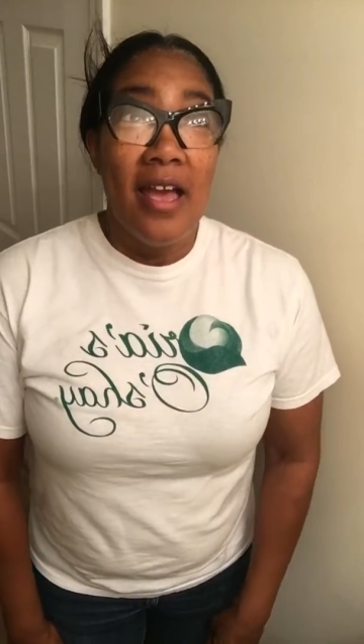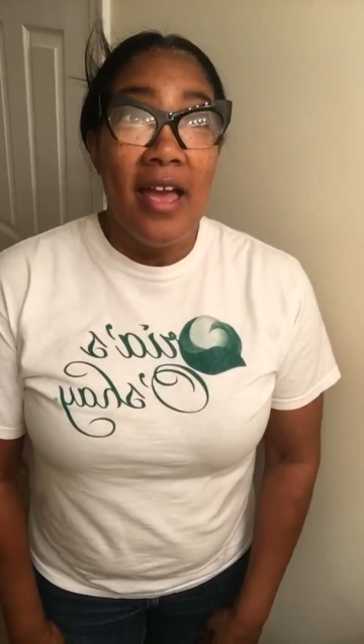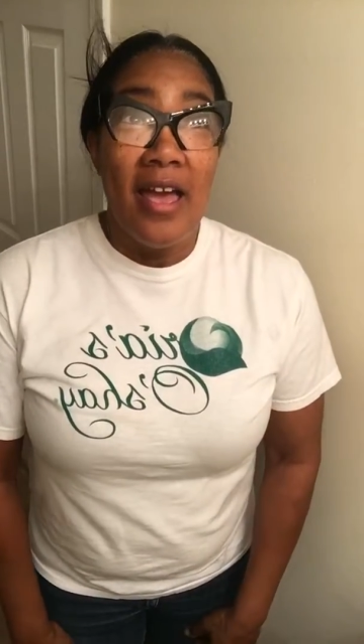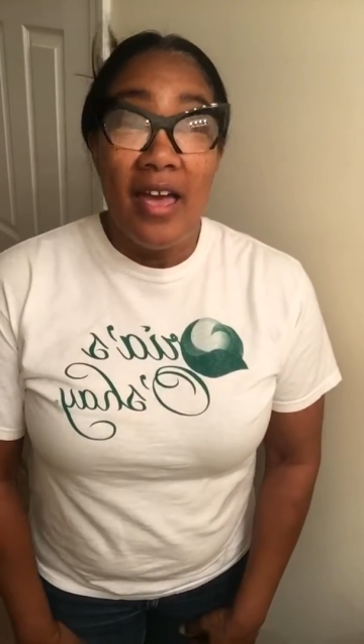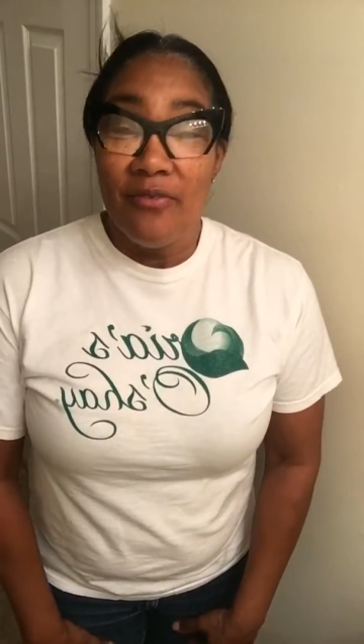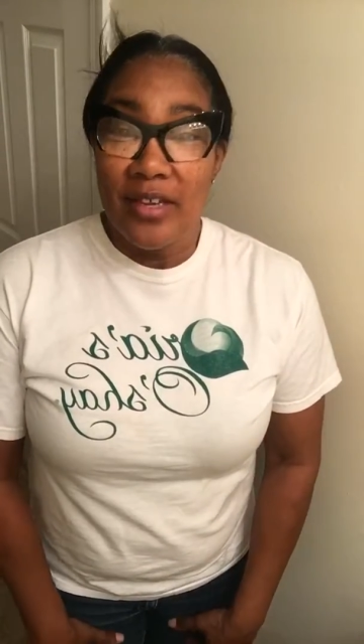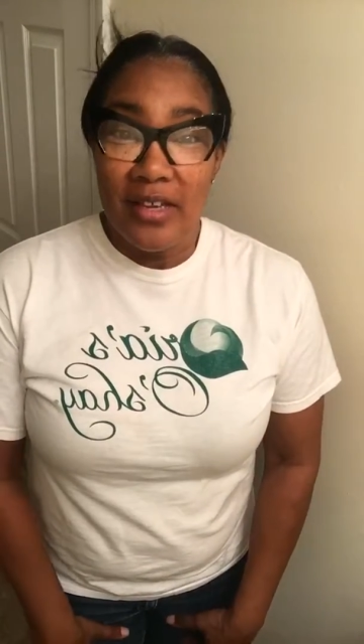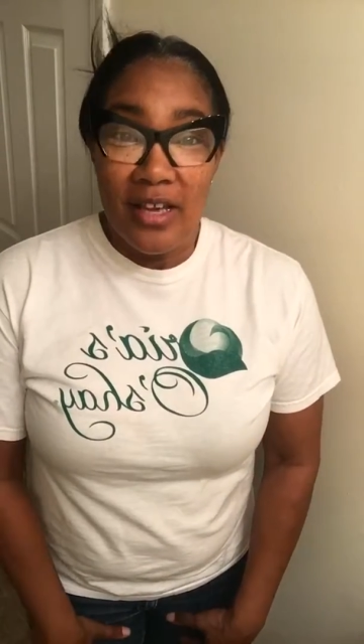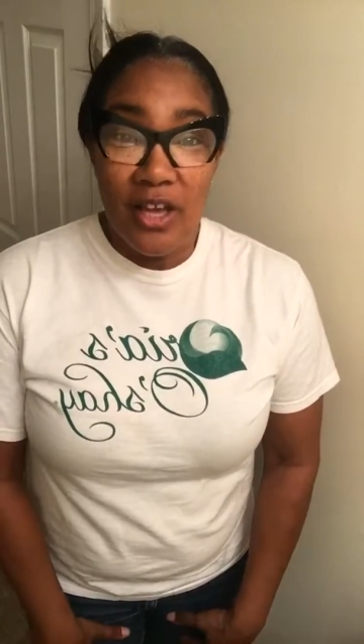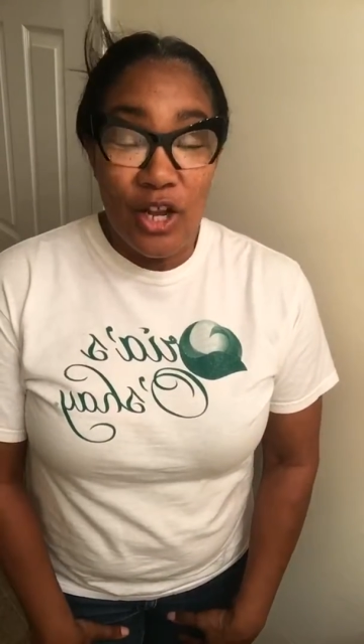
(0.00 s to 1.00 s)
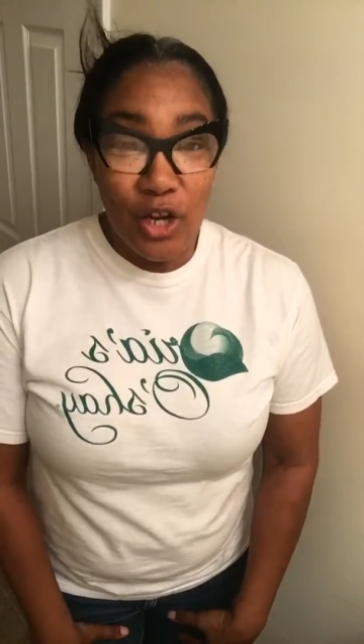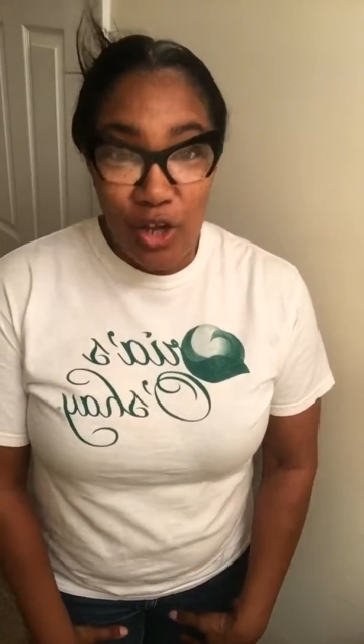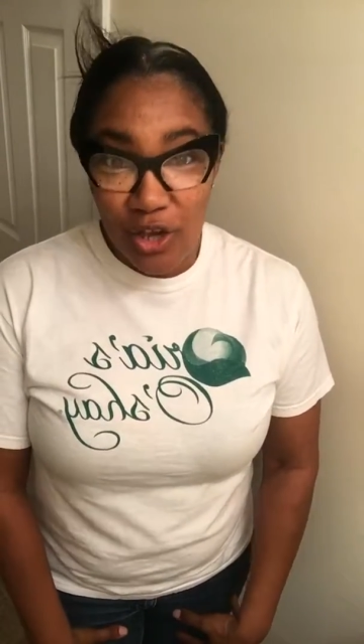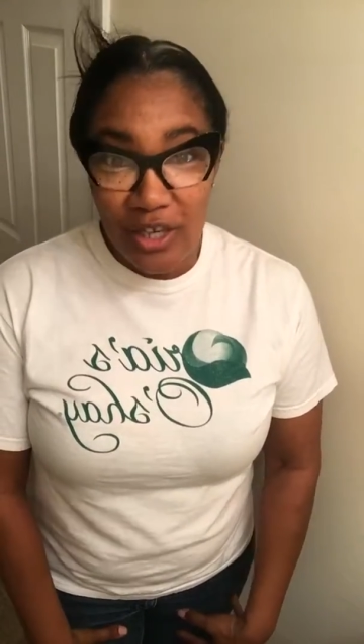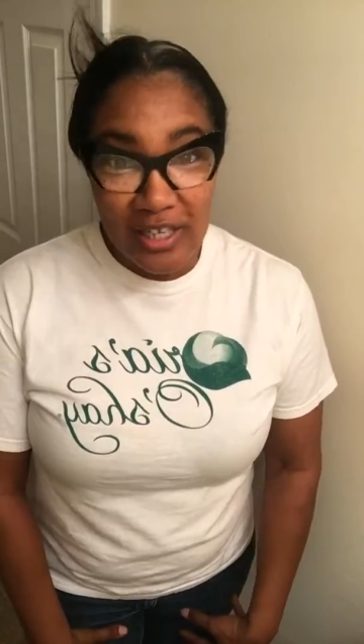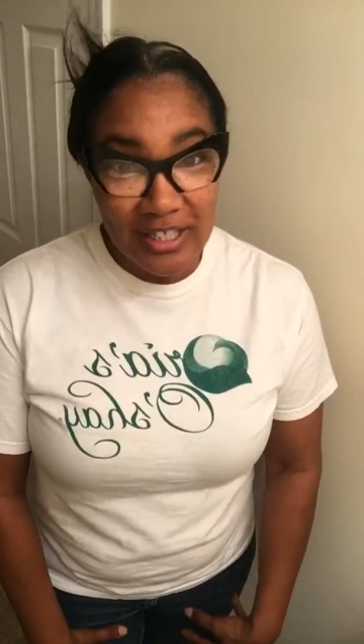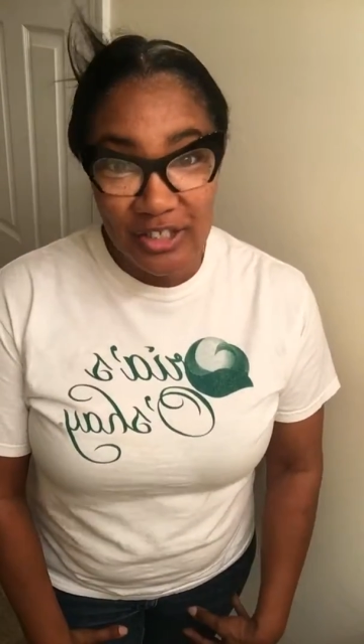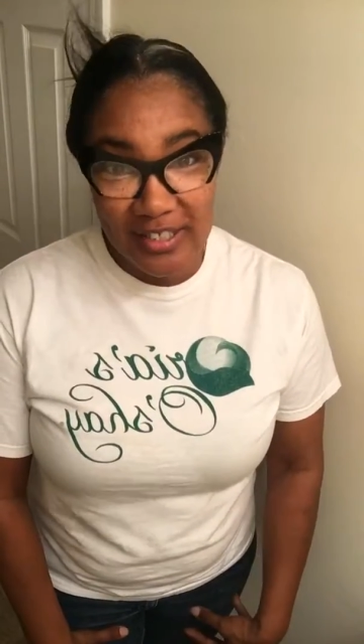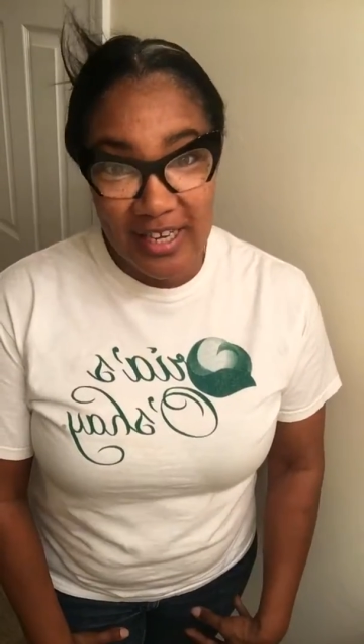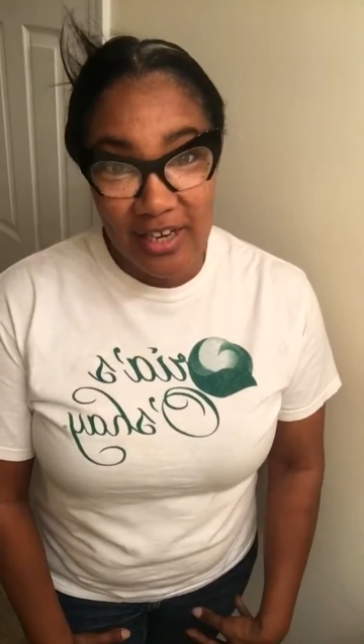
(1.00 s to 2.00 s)
having long,
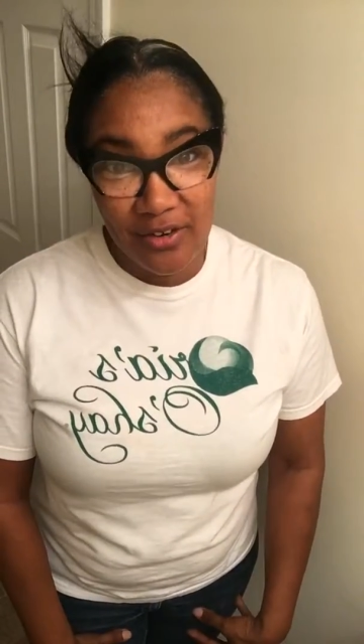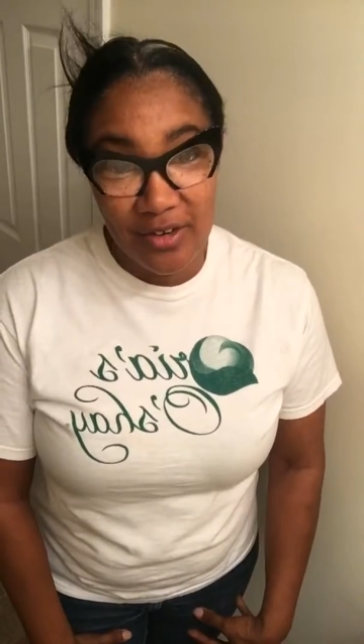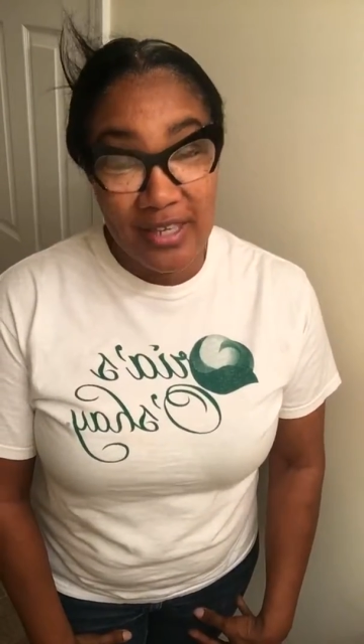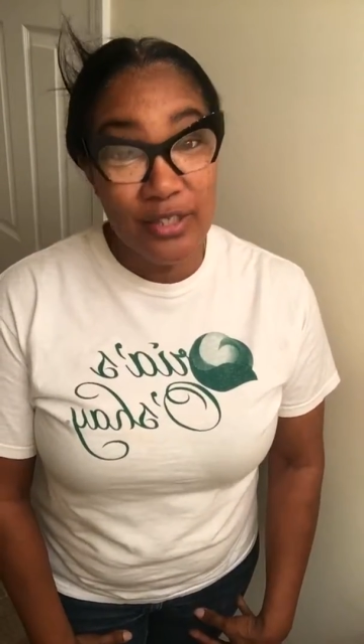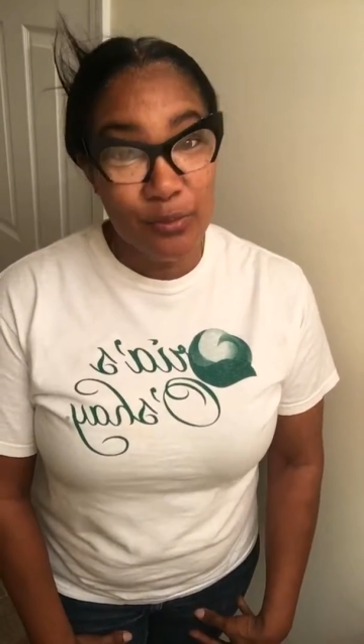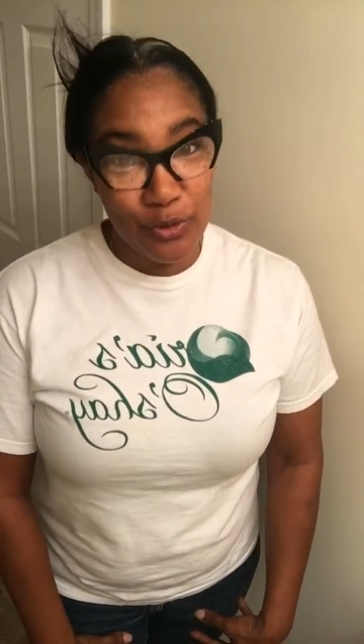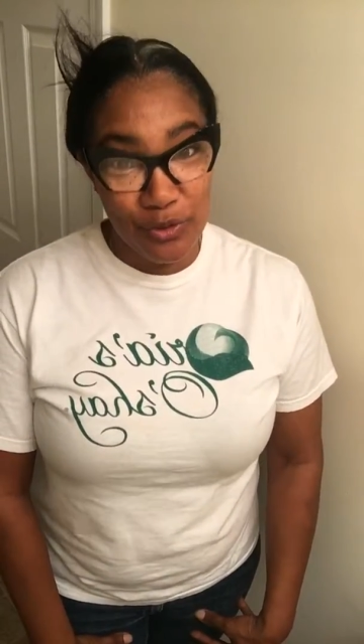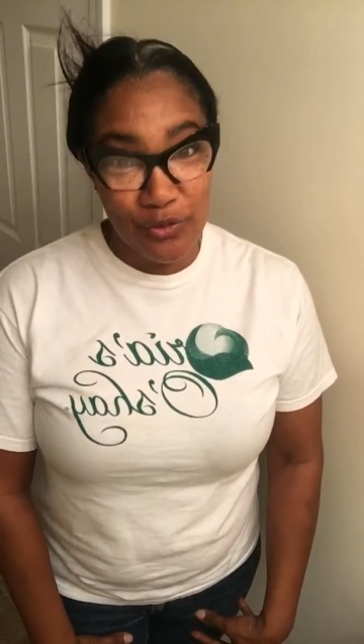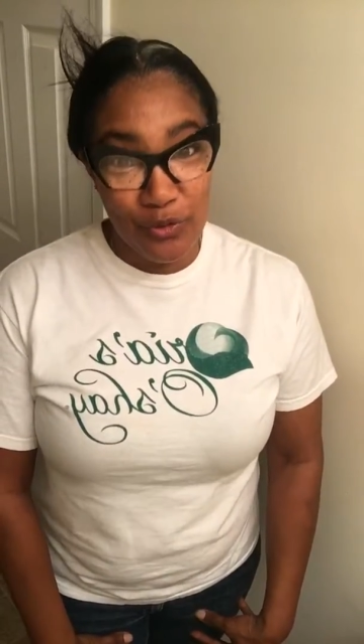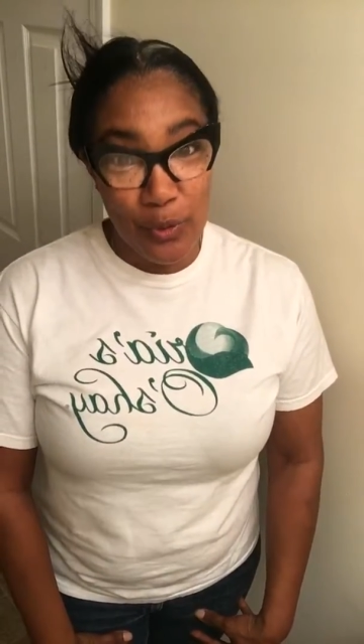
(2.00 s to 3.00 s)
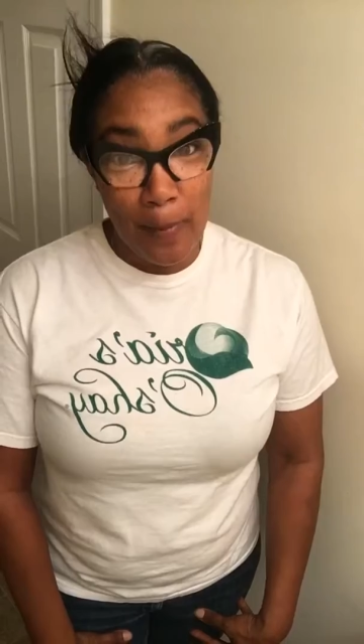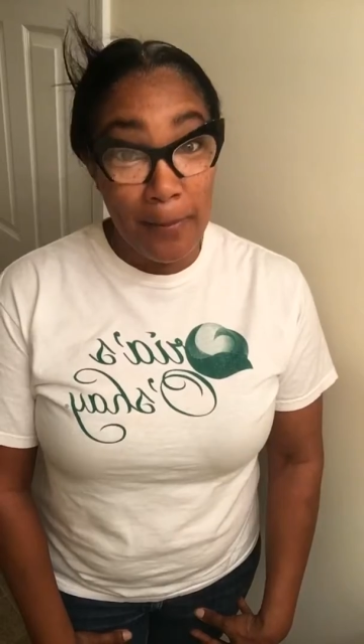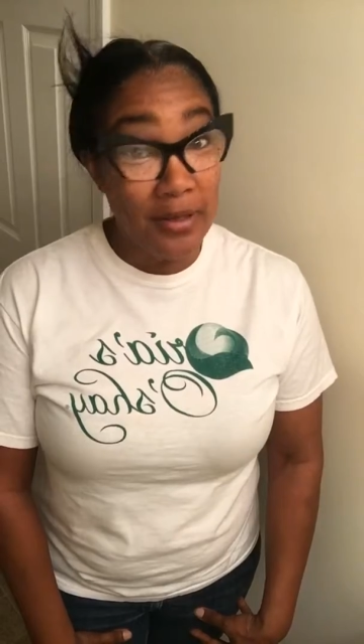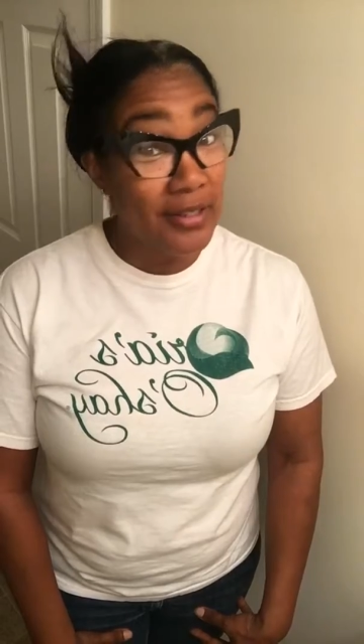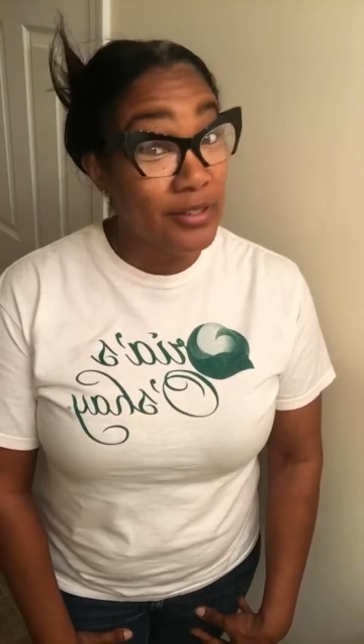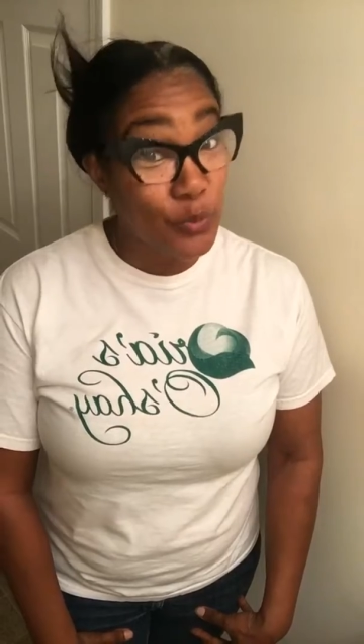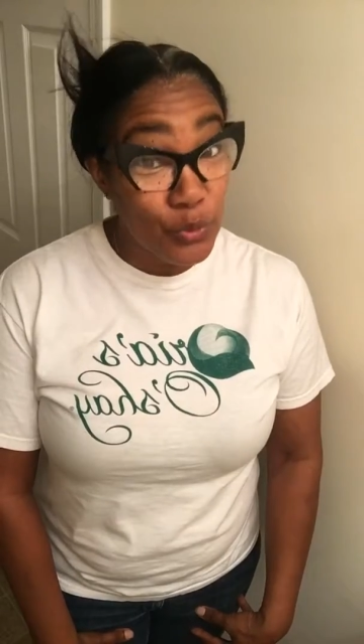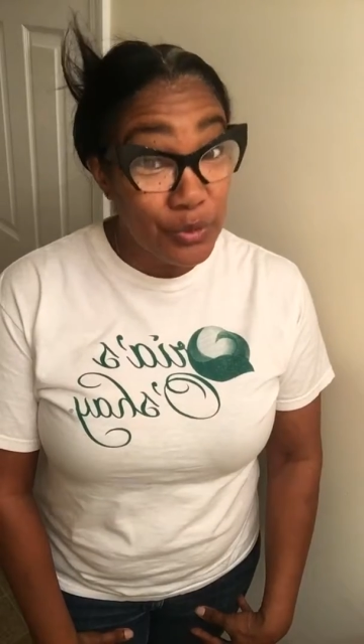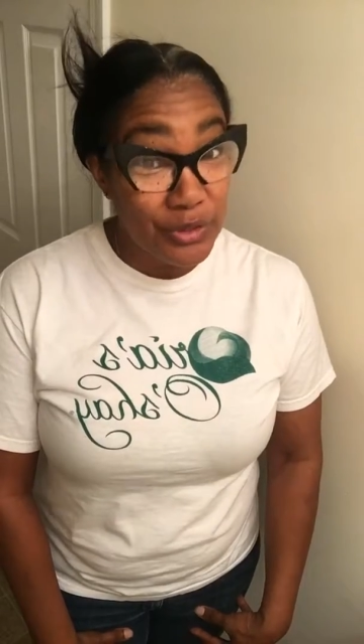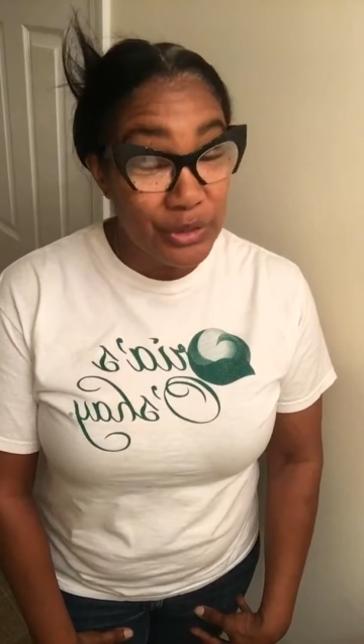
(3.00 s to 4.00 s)
luscious hair is beautiful, but there's
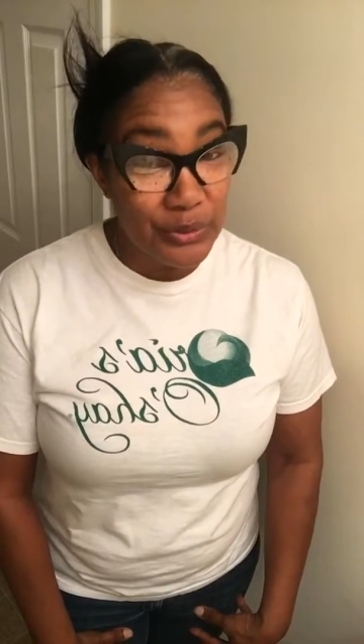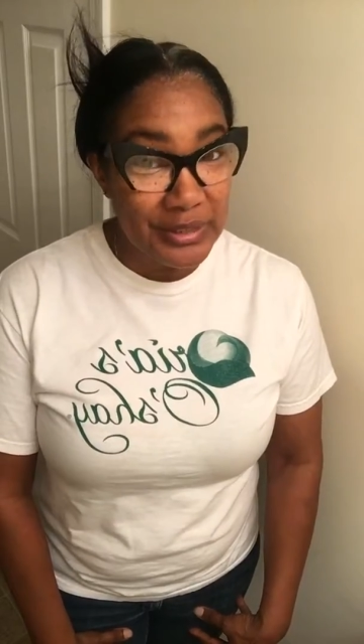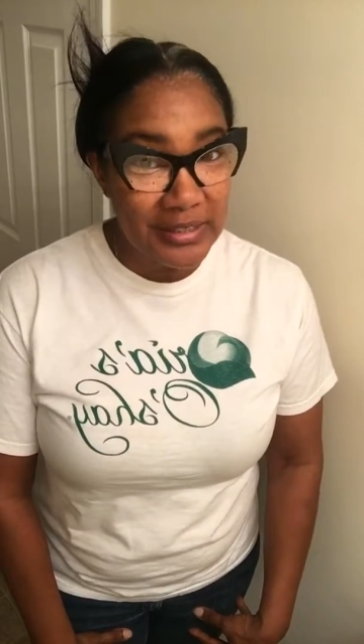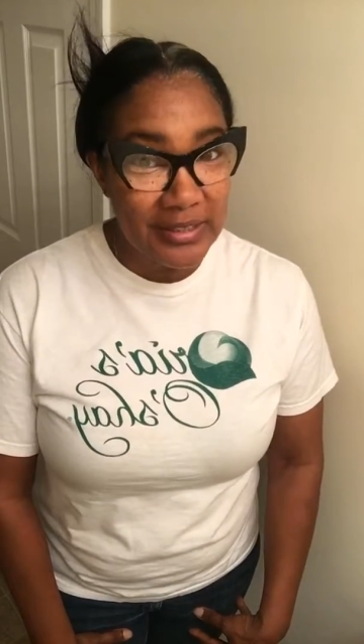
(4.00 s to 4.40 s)
work to it.